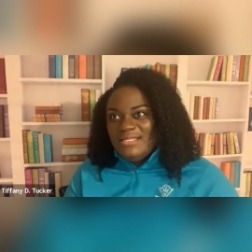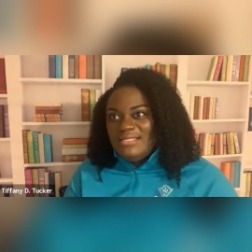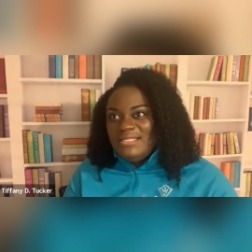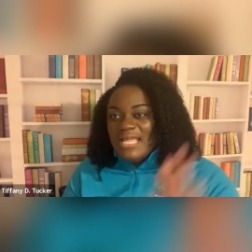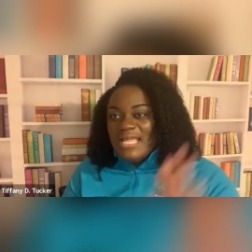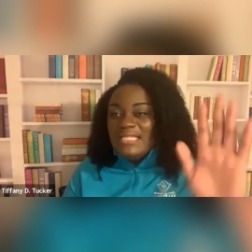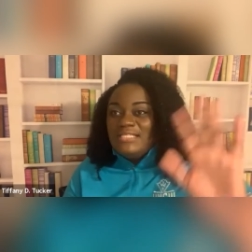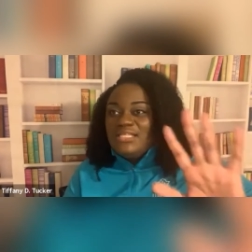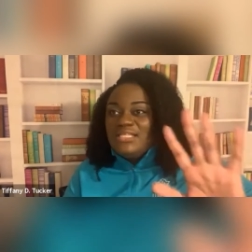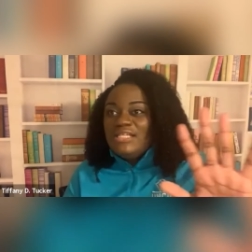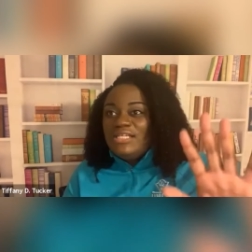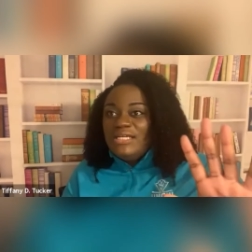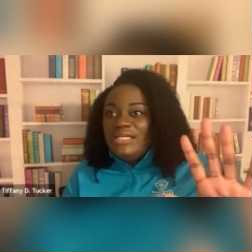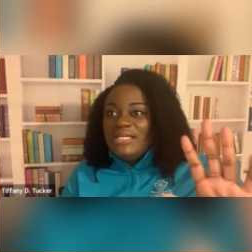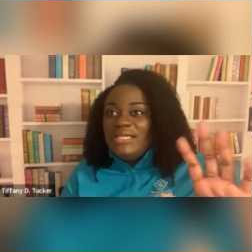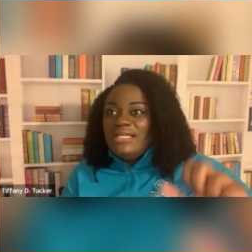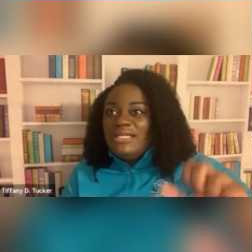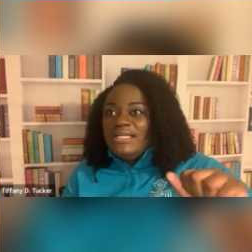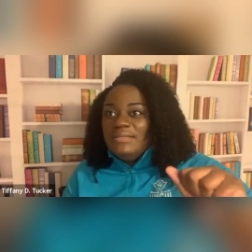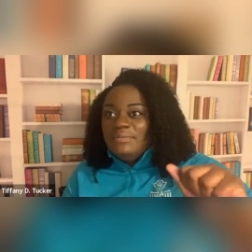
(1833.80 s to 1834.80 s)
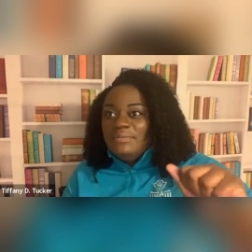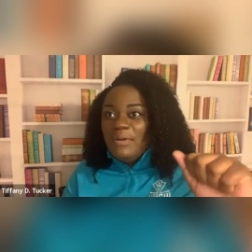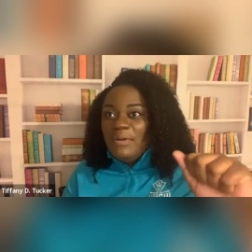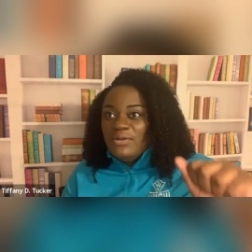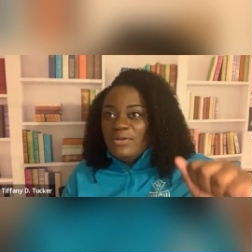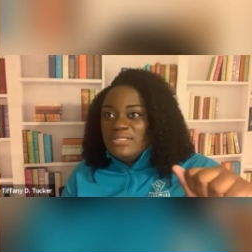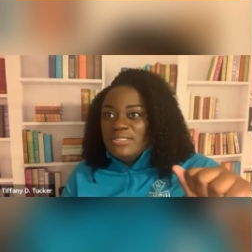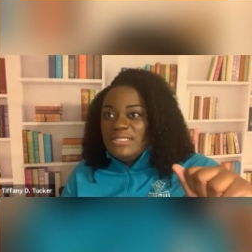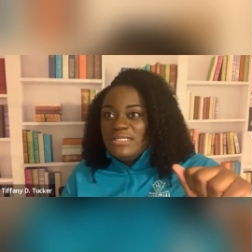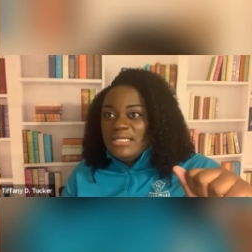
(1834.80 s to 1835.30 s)
That's the good
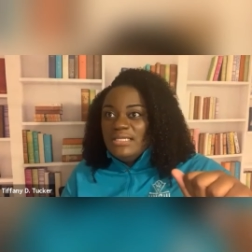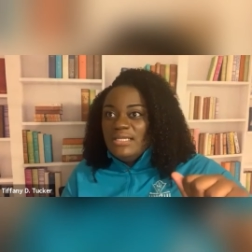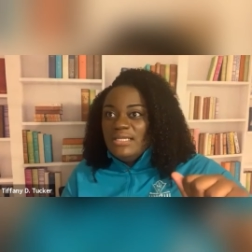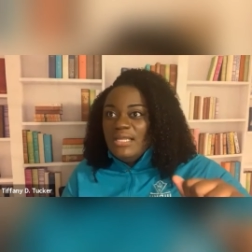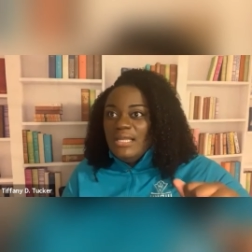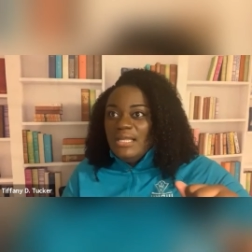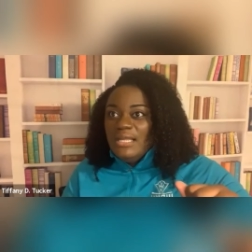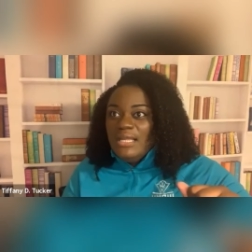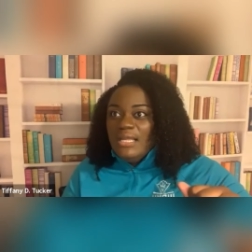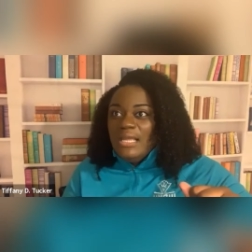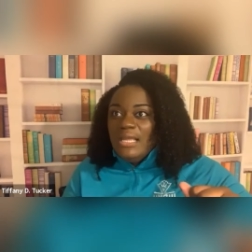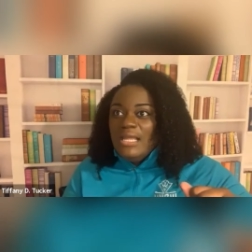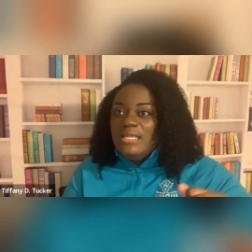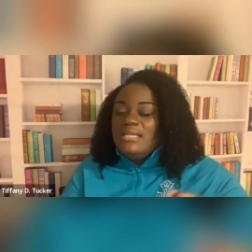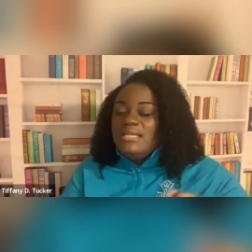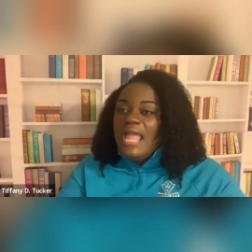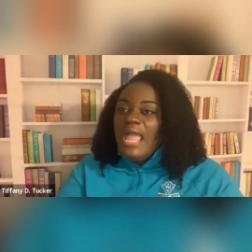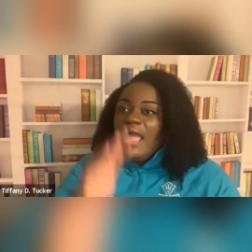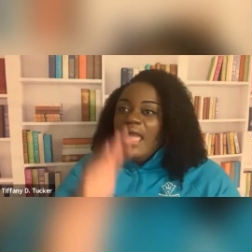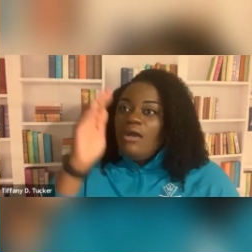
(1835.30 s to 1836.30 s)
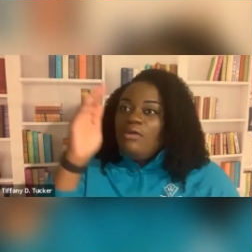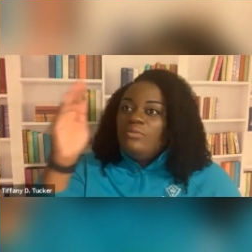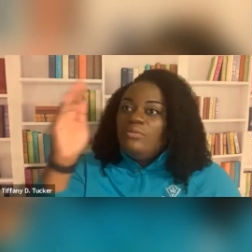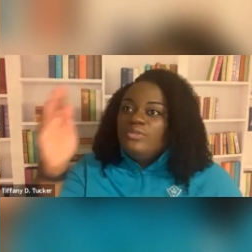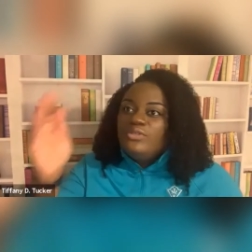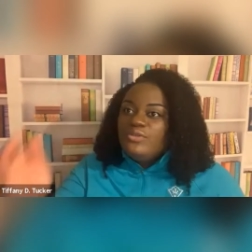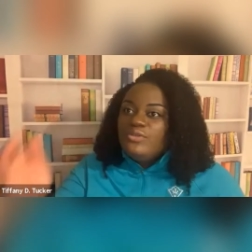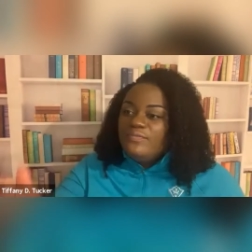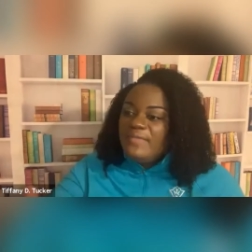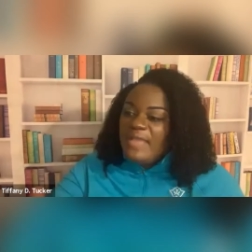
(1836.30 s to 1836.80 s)
person. Now
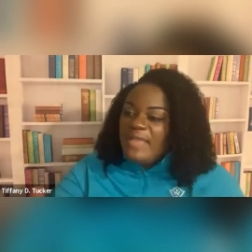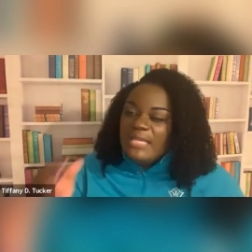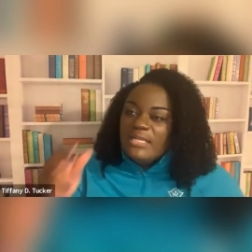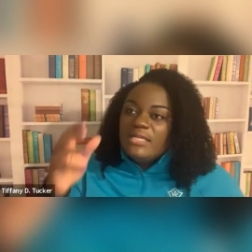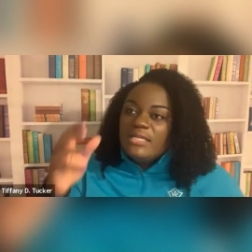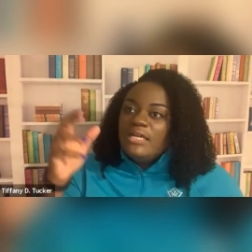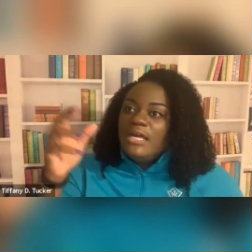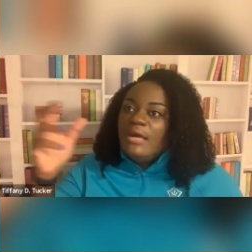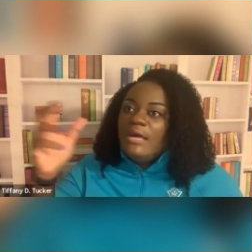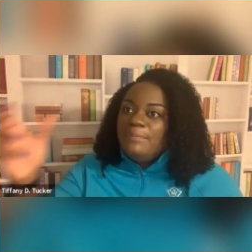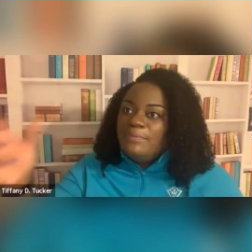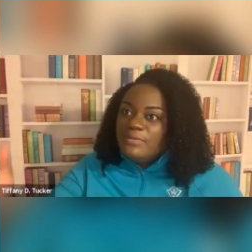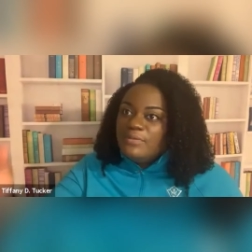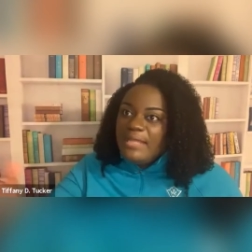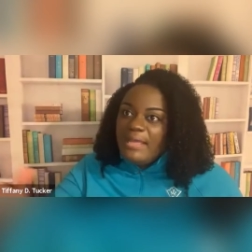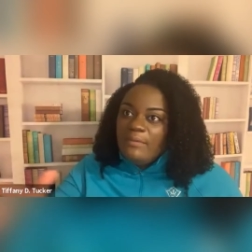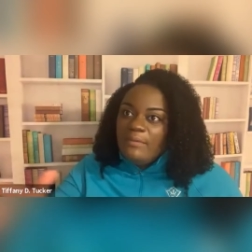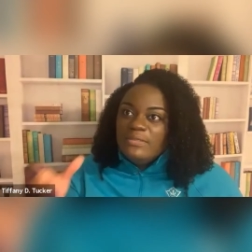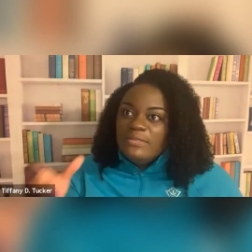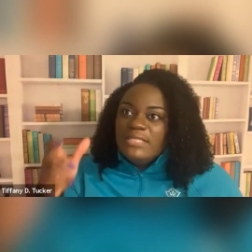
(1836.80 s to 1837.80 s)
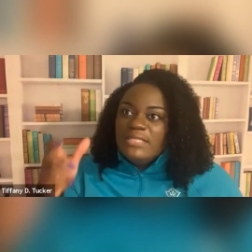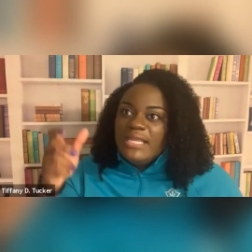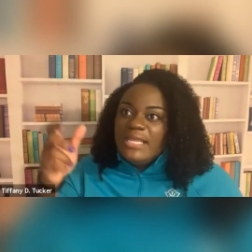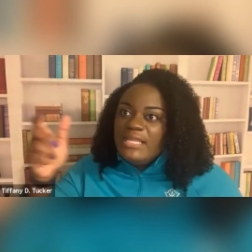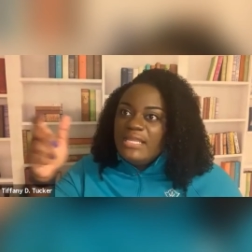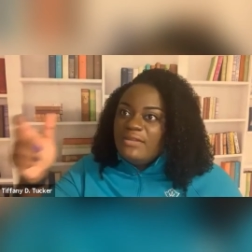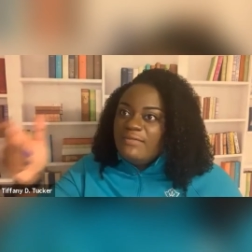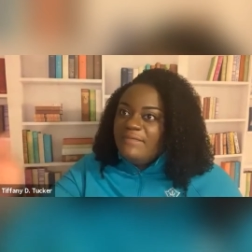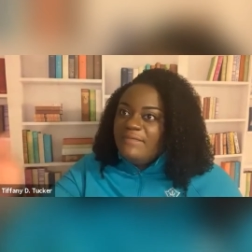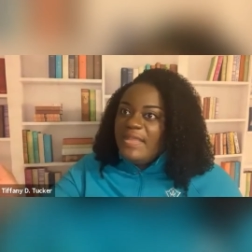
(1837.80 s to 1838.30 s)
you've got to couple that with the
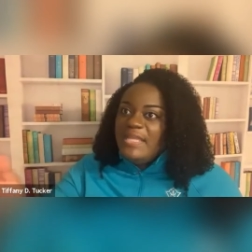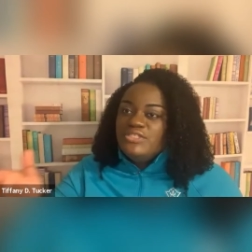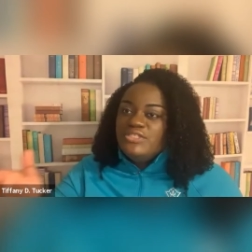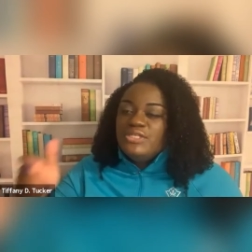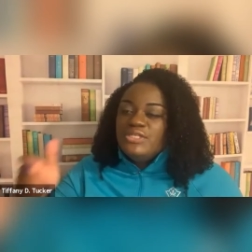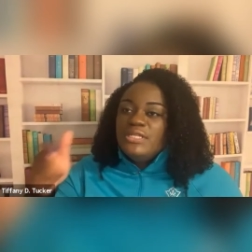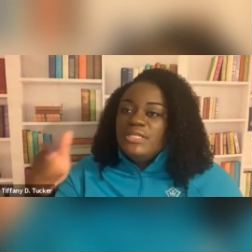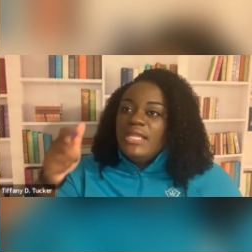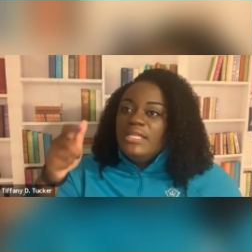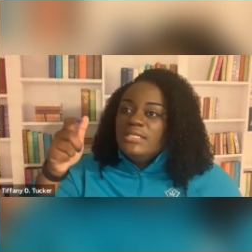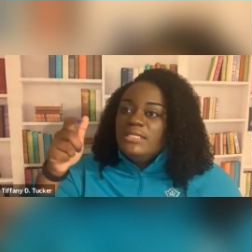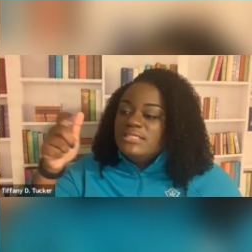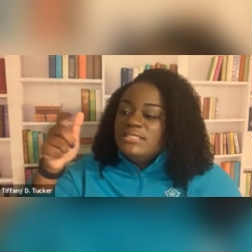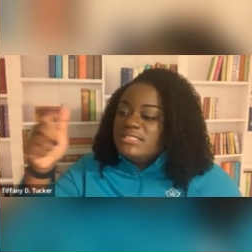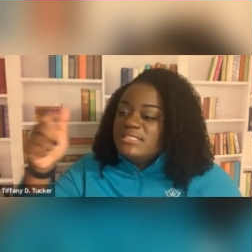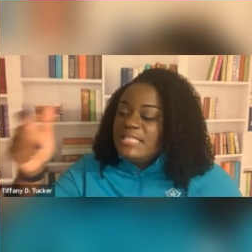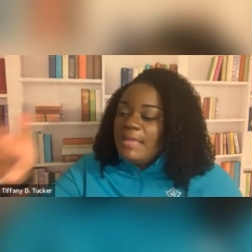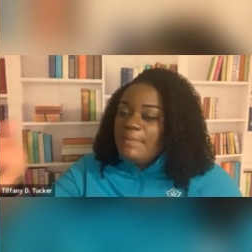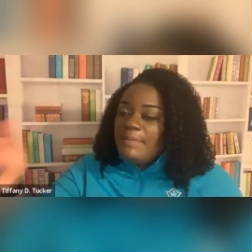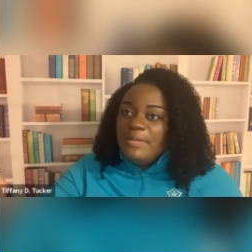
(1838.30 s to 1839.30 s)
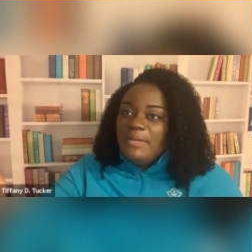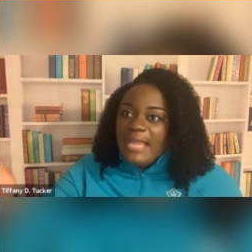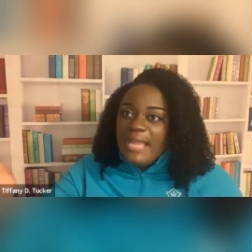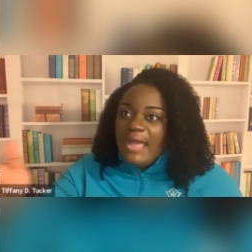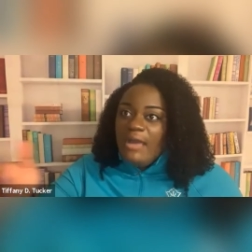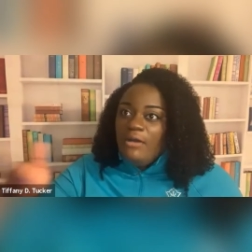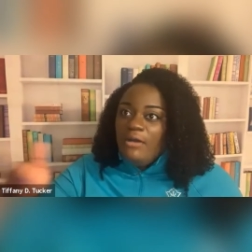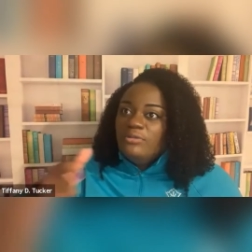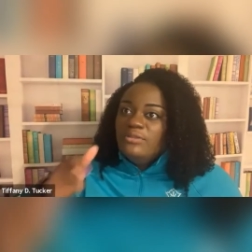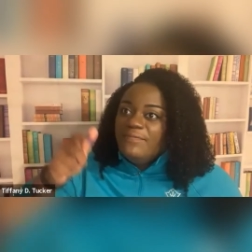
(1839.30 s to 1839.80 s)
innovation and the stepping
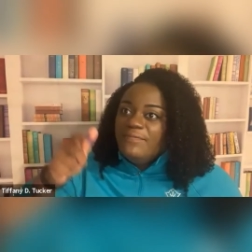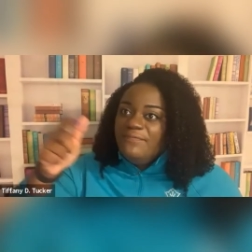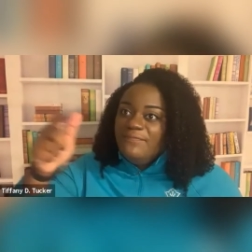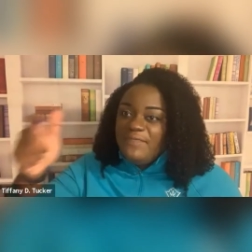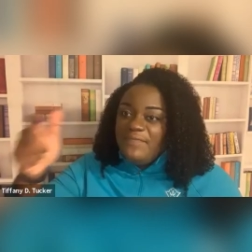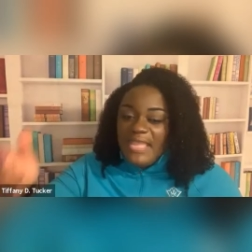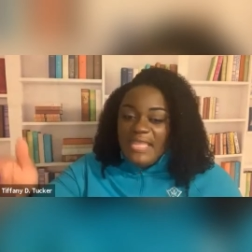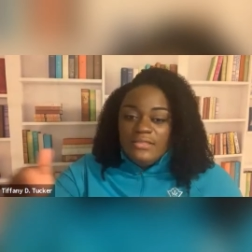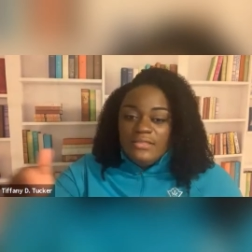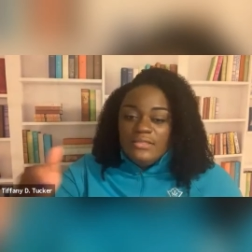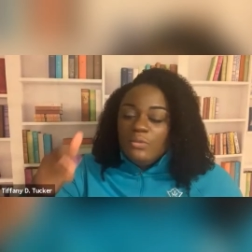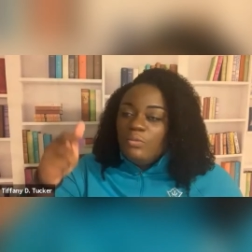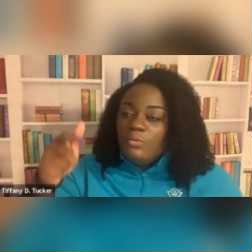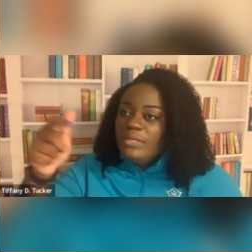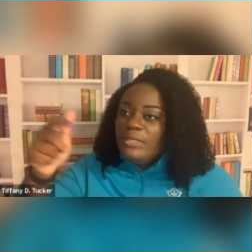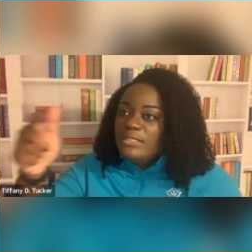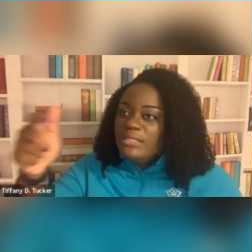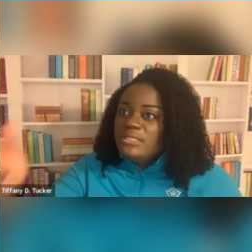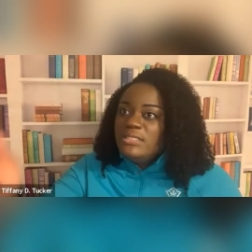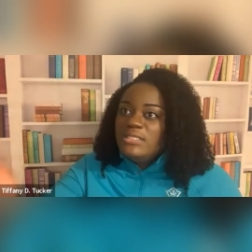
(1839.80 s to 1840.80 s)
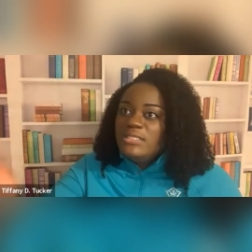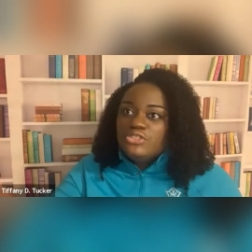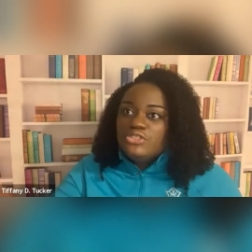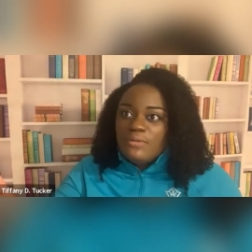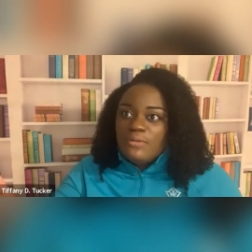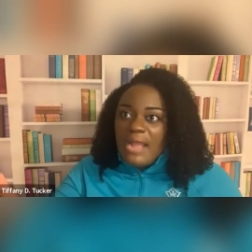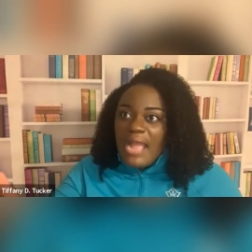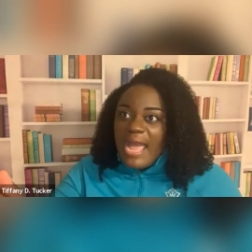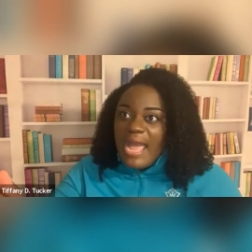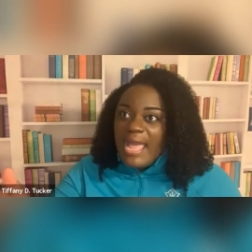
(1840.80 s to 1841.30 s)
out, the faith, the willing to
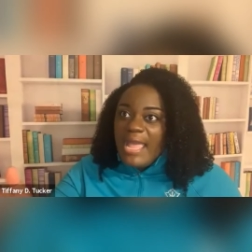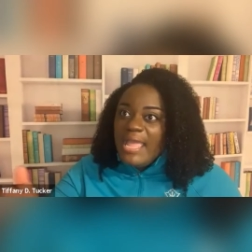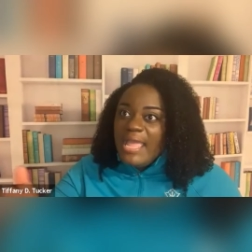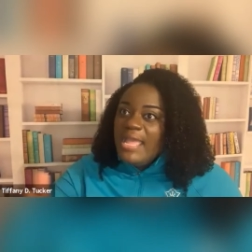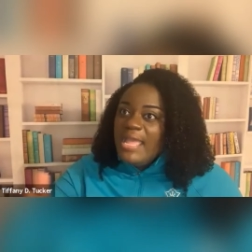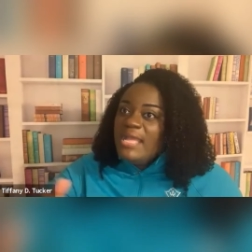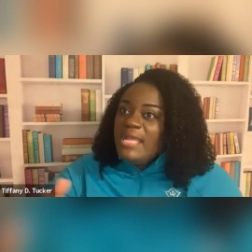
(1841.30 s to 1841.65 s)
try,